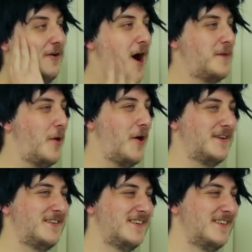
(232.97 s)
Right,
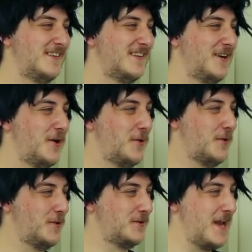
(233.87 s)
boys.
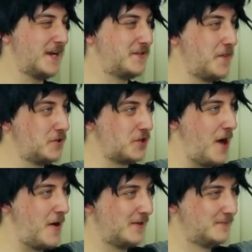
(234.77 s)
Who's next in the
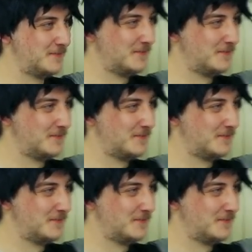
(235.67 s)
shower?